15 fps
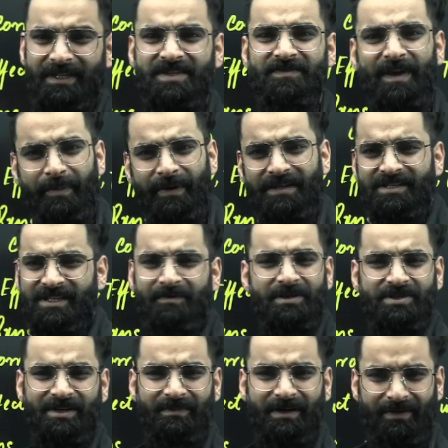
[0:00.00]
this vapor density
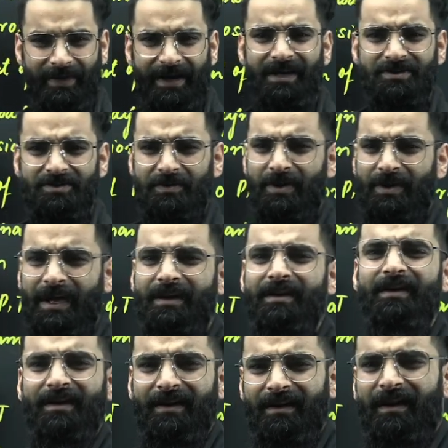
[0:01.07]
measurement, right? So you can,
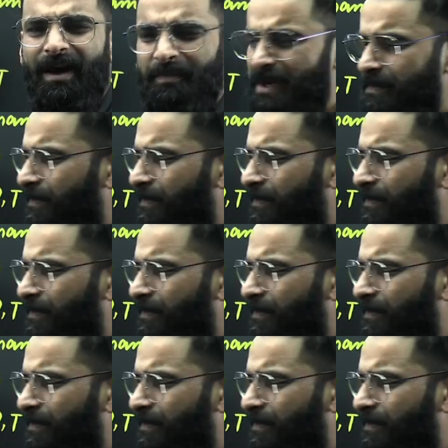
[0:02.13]
I mean,